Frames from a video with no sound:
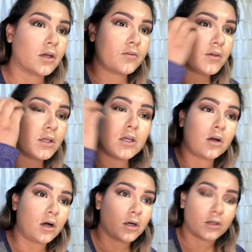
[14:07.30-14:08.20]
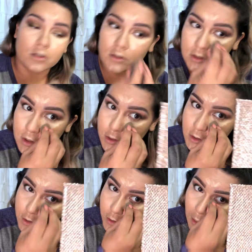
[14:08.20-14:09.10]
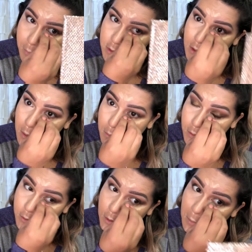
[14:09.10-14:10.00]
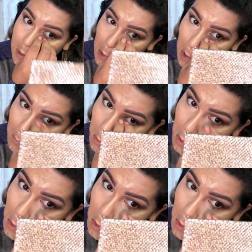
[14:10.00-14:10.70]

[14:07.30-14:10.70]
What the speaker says: I feel like all girls should listen to trap music when doing their makeup.